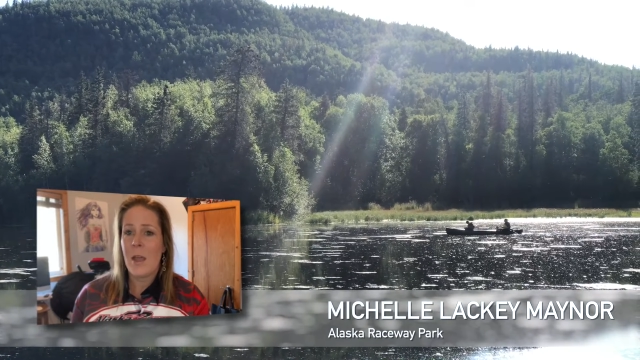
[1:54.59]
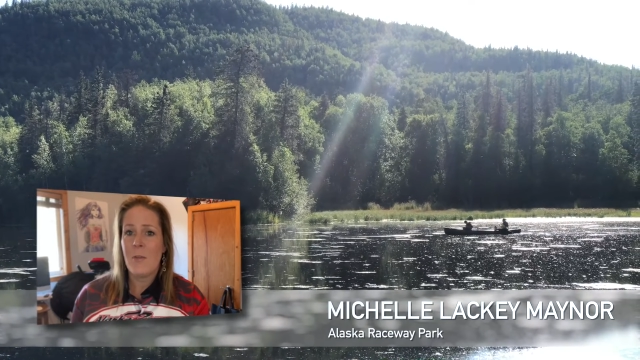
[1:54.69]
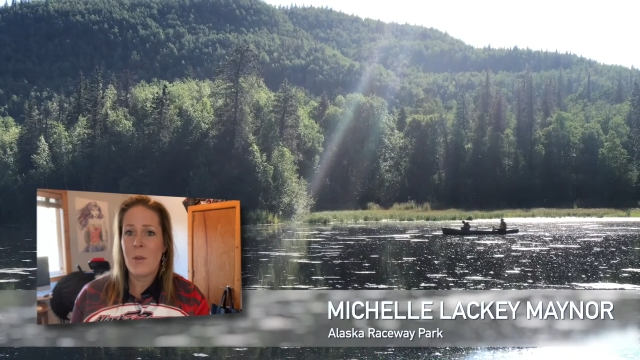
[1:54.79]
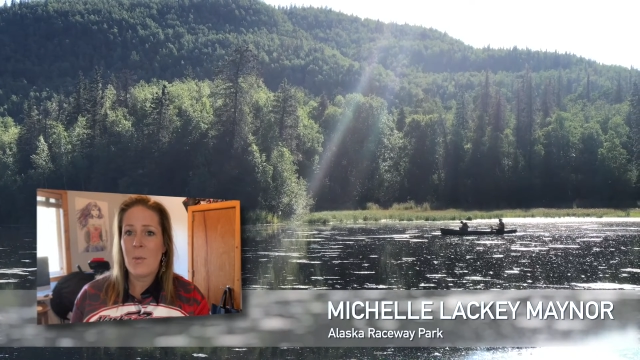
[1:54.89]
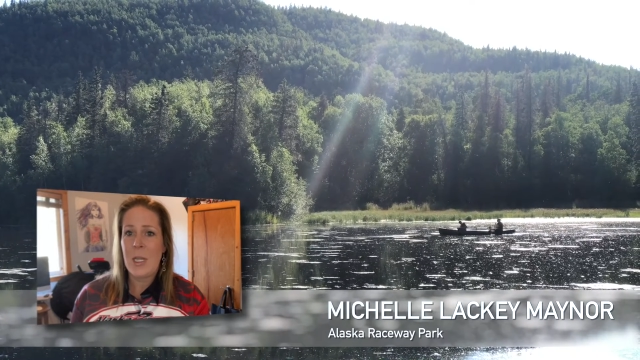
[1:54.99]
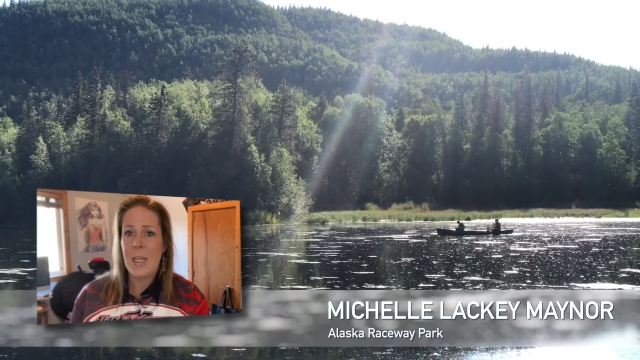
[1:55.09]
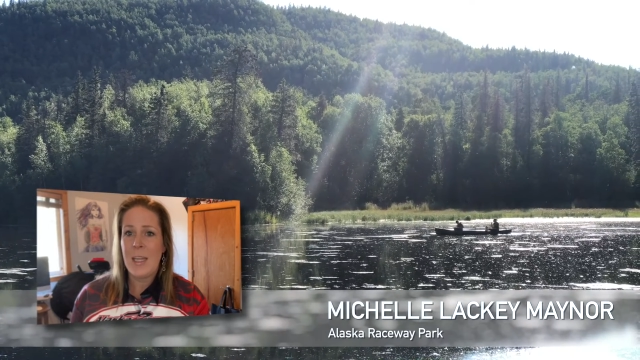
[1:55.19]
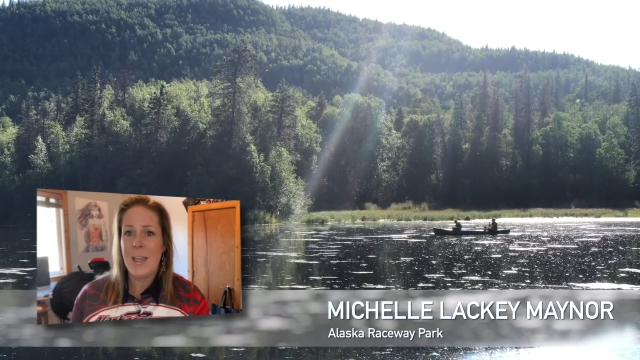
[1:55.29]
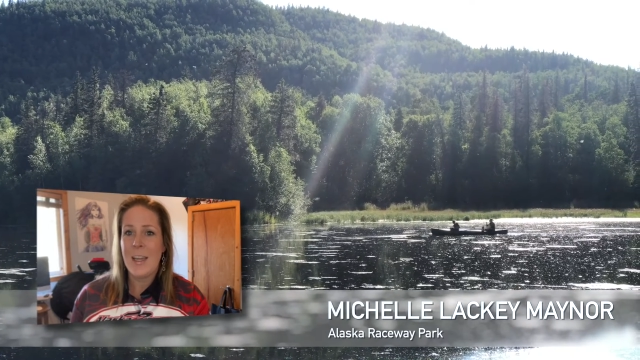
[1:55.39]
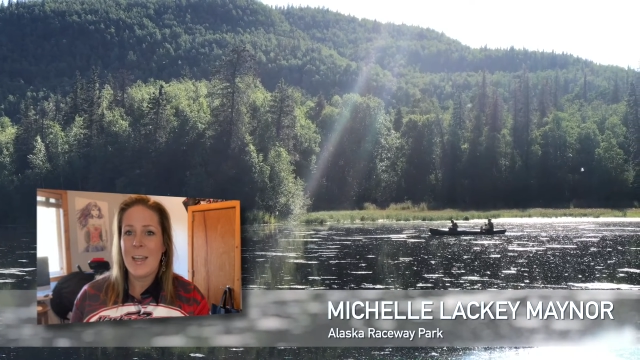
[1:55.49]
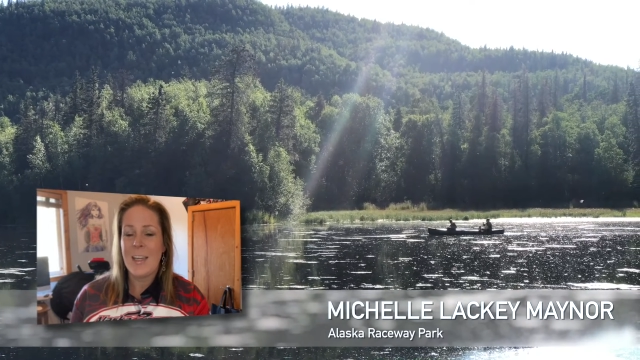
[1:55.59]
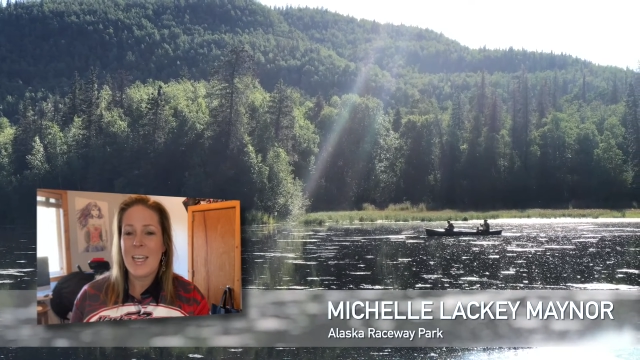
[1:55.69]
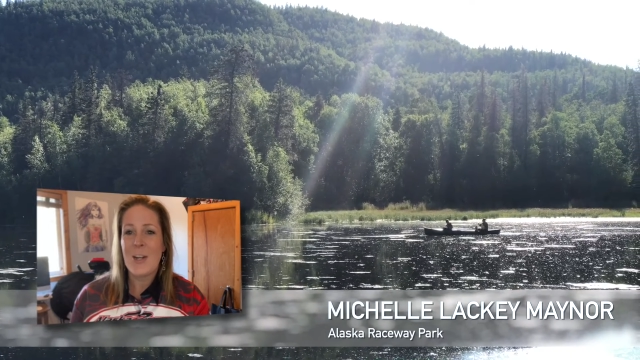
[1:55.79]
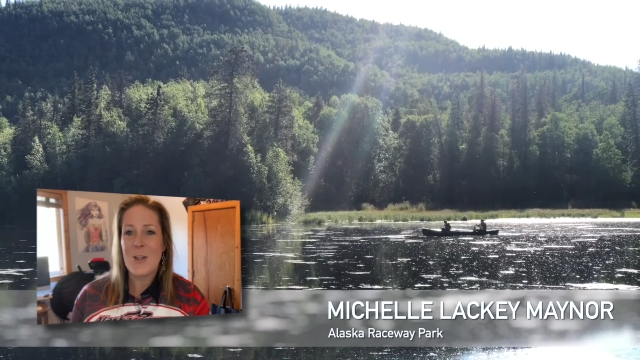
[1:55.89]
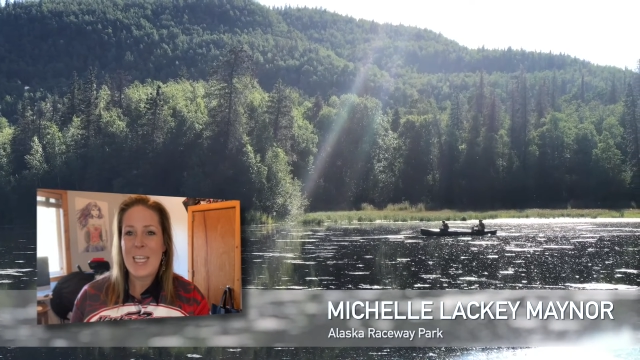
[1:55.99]
everybody uh,
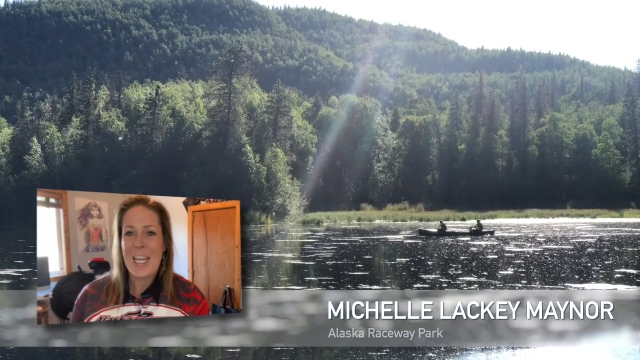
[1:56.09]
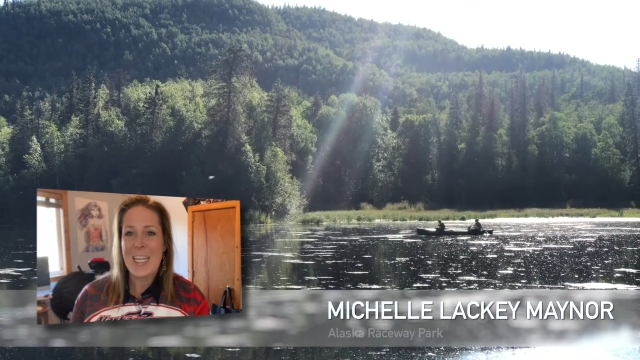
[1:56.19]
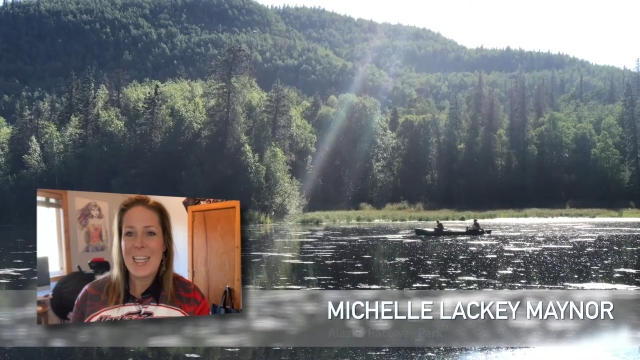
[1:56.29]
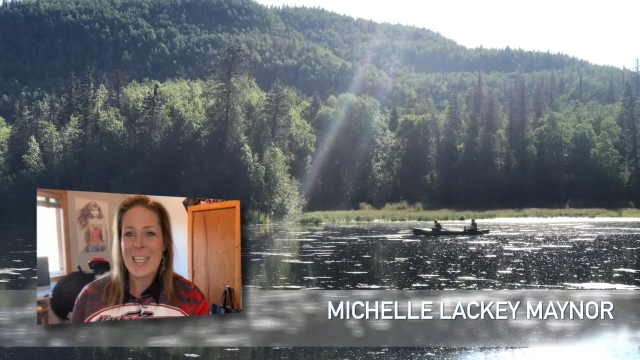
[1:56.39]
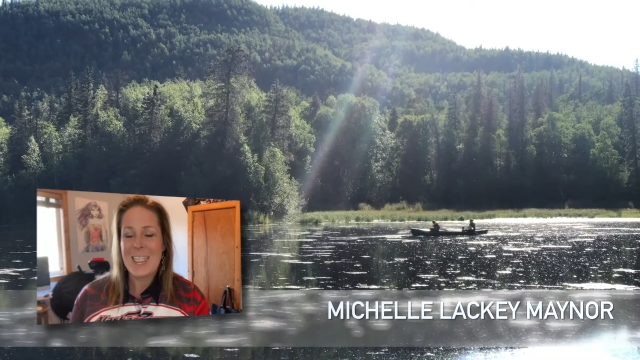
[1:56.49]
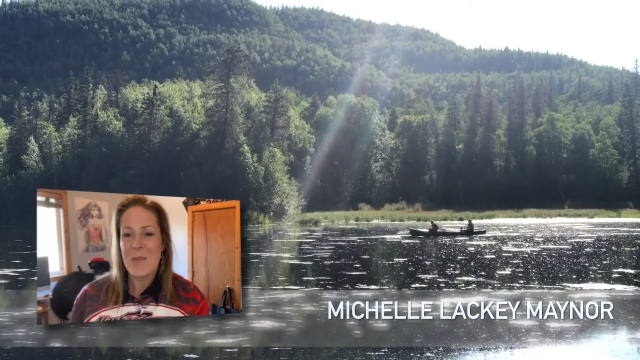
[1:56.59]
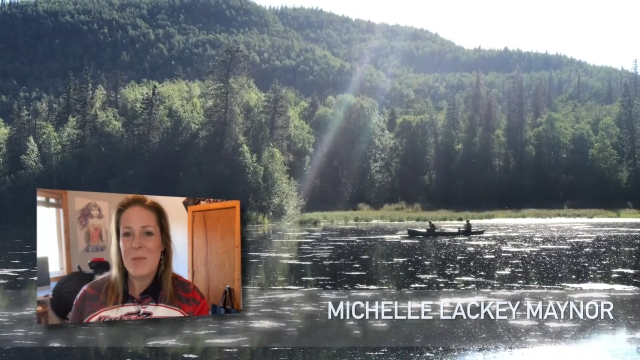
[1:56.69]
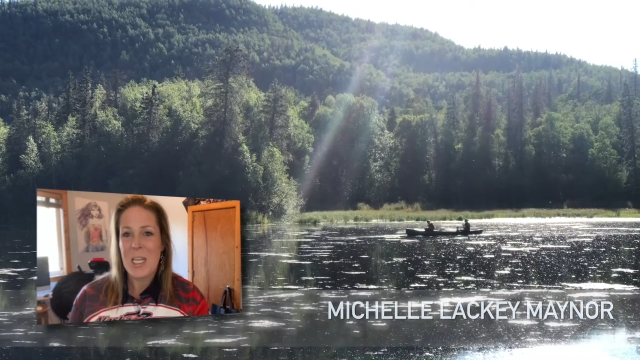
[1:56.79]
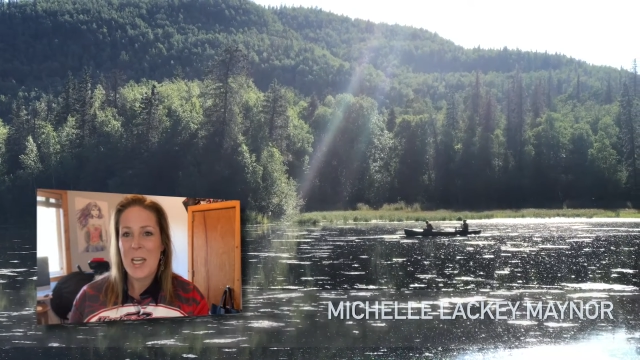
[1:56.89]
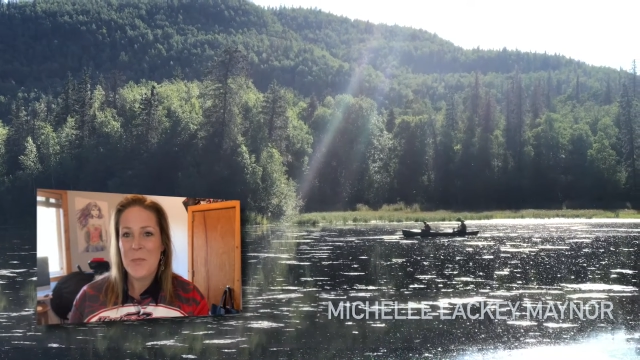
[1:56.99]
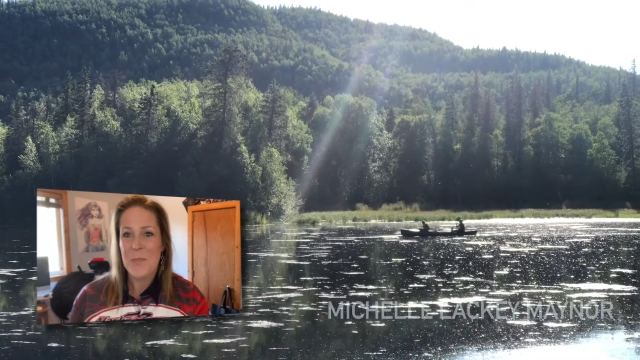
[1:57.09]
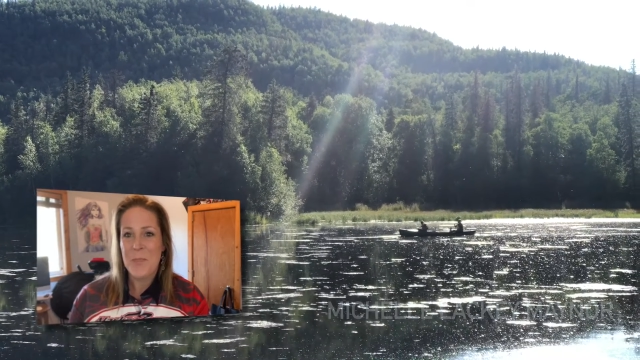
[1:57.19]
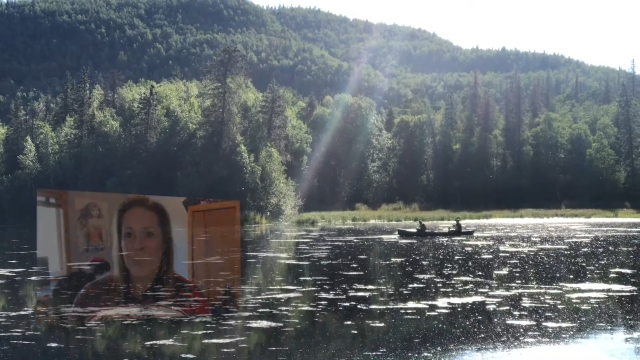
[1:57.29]
entertained at the same time.